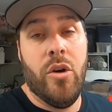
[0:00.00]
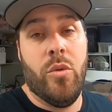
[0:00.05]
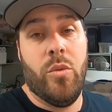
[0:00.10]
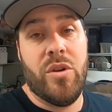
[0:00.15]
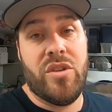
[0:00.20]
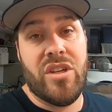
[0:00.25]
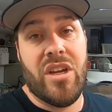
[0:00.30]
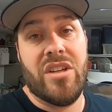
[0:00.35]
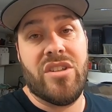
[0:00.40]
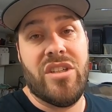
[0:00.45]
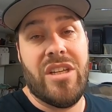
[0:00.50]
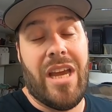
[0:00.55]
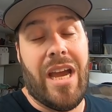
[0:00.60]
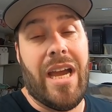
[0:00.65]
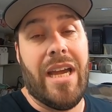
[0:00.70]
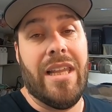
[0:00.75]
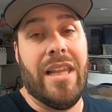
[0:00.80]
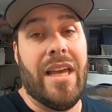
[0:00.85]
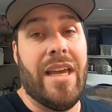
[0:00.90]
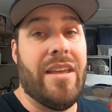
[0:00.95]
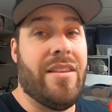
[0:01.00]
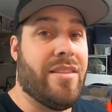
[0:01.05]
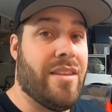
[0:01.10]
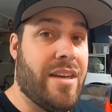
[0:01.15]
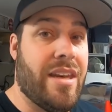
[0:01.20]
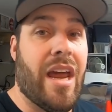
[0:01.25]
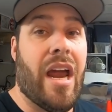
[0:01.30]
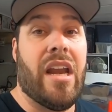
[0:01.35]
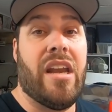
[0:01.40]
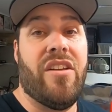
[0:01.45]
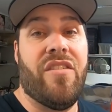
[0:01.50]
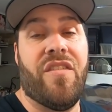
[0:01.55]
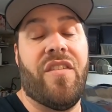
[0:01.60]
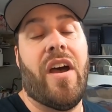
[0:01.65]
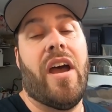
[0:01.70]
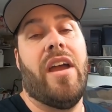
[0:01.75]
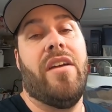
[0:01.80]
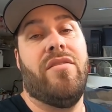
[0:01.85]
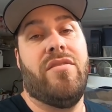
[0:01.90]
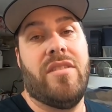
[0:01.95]
which actually highlight the
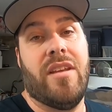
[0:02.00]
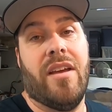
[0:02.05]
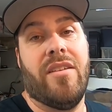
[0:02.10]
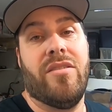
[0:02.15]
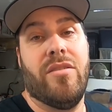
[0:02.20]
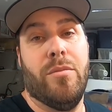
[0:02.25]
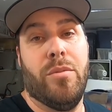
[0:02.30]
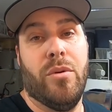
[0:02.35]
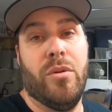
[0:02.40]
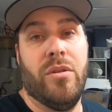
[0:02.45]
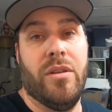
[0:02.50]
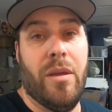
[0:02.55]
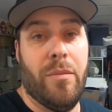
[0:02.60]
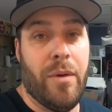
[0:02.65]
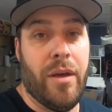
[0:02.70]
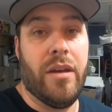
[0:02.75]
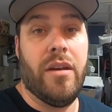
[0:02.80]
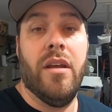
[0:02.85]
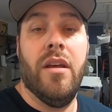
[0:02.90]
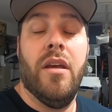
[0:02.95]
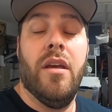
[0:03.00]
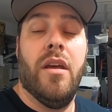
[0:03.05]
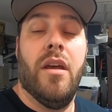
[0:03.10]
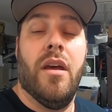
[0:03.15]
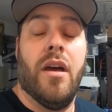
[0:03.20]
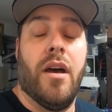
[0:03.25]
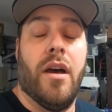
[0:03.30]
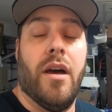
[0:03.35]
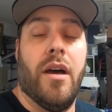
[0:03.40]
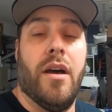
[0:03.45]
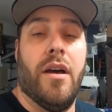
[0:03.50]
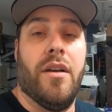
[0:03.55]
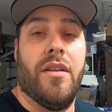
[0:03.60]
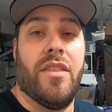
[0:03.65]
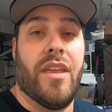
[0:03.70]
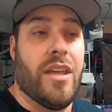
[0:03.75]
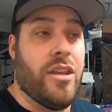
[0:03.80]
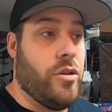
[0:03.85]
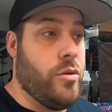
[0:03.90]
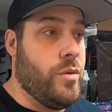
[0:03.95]
ninety-five decibel limit uh,
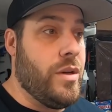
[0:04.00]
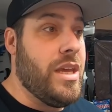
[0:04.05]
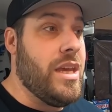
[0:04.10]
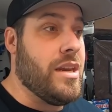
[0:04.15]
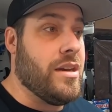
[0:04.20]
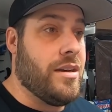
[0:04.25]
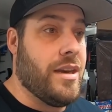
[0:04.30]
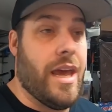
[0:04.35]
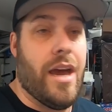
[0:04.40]
that you need.